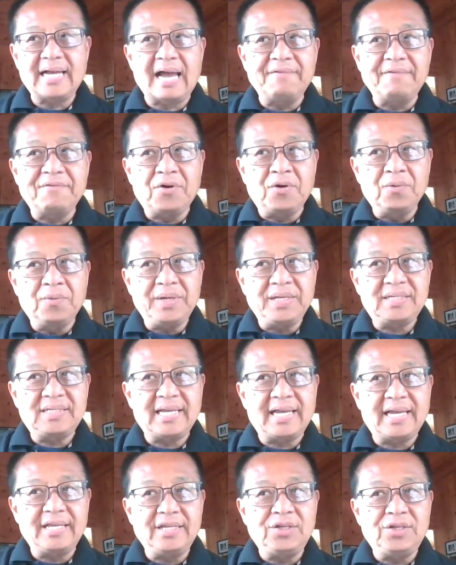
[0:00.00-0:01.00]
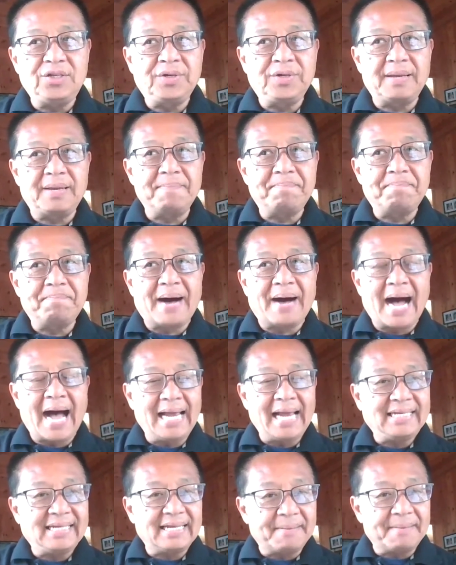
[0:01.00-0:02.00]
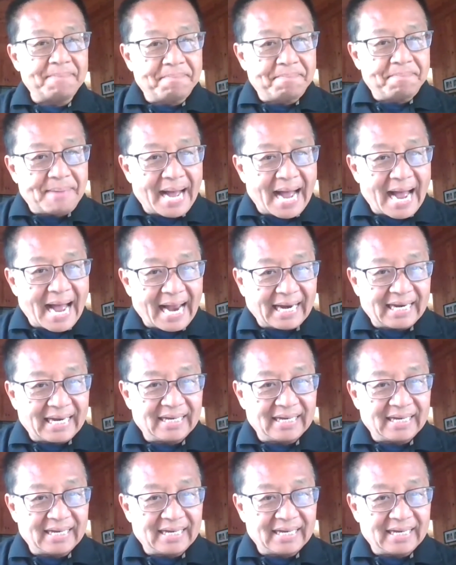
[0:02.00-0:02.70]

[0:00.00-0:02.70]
I've always said you can buy their back.